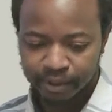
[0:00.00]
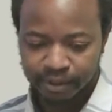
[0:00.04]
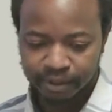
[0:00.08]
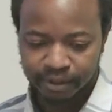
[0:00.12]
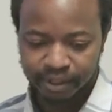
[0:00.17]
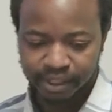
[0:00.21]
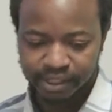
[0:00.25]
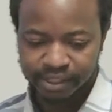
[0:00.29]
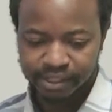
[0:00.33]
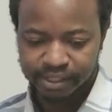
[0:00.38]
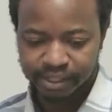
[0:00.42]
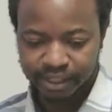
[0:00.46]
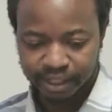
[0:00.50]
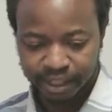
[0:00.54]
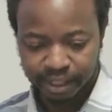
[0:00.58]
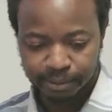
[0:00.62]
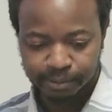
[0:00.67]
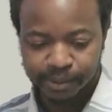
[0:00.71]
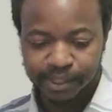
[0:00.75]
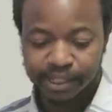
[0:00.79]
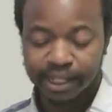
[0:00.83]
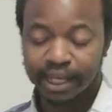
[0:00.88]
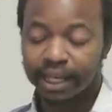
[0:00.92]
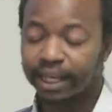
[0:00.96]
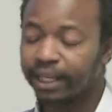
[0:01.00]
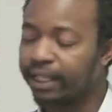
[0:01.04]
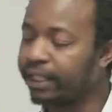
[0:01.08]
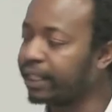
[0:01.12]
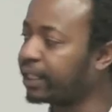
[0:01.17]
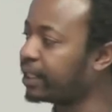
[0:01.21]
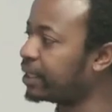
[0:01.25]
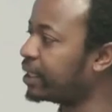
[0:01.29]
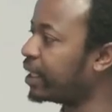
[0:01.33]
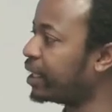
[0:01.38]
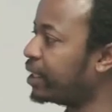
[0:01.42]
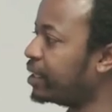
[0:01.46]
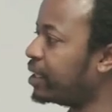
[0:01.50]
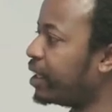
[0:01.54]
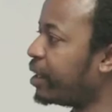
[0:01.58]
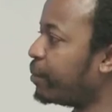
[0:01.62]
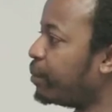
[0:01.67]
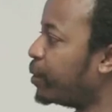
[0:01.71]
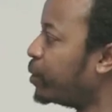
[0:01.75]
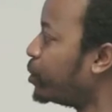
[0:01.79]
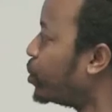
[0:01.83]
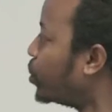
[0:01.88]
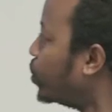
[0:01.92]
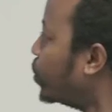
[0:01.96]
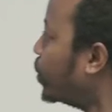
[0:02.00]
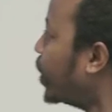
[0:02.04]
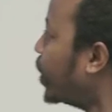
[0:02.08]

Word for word: that keeps scaling and able to